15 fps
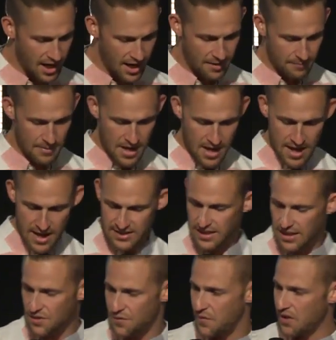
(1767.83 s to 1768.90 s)
time
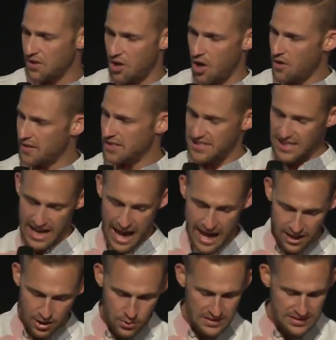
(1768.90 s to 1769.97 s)
as I was feeling all this
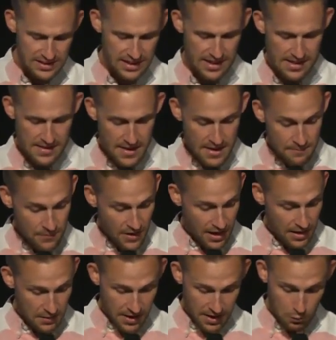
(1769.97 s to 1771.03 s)
inadequacy
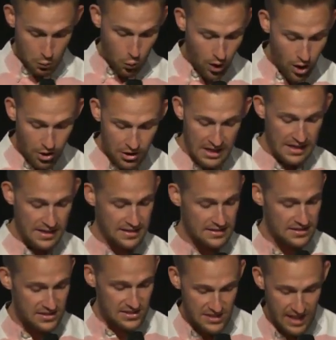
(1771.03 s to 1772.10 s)
and, and worried
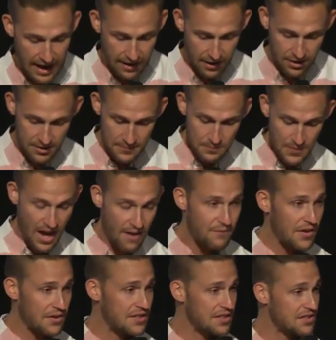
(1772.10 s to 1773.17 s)
and scared, I
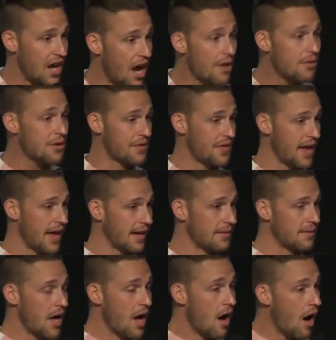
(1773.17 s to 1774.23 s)
felt this other
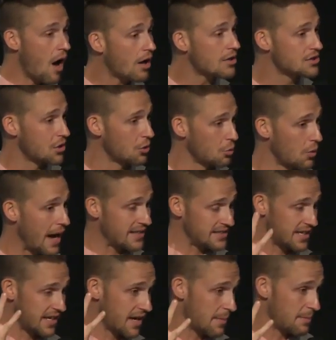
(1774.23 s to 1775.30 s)
thing also
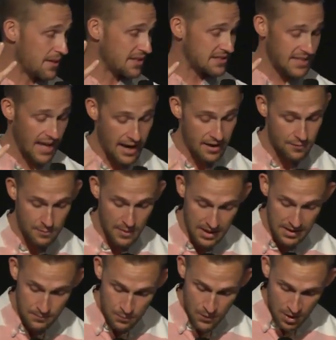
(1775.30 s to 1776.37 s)
rising up inside of
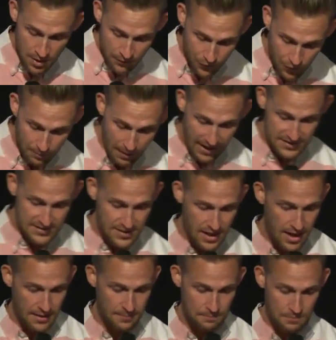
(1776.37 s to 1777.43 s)
me for my
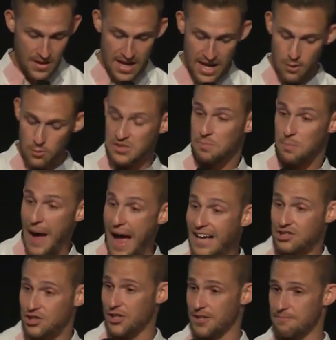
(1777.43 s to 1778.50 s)
son. It was
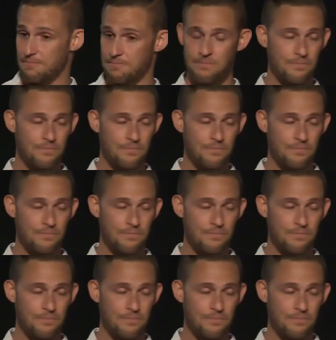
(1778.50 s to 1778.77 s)
passion.